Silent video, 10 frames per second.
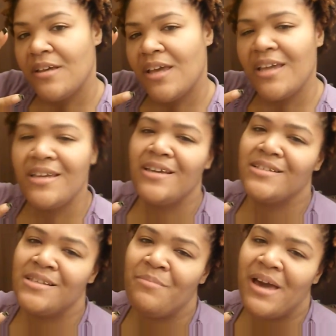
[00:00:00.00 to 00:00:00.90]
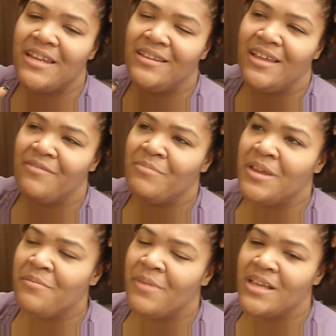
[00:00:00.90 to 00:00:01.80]
Yeah, somebody left me
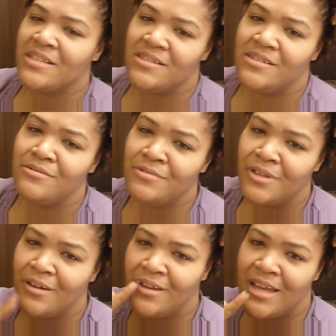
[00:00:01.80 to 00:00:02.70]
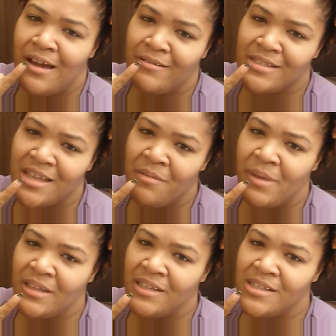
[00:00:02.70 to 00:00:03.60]
a message. You know, they always talking
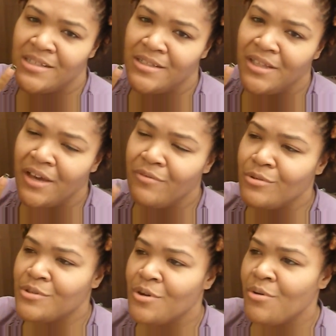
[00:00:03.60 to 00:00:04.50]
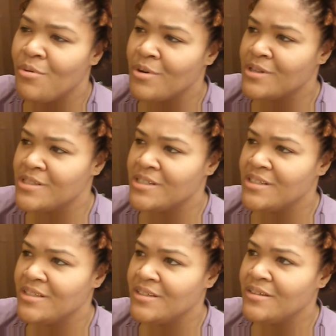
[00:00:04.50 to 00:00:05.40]
about that's the devil's horns
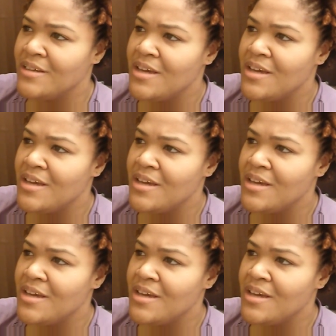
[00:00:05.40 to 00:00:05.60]
and the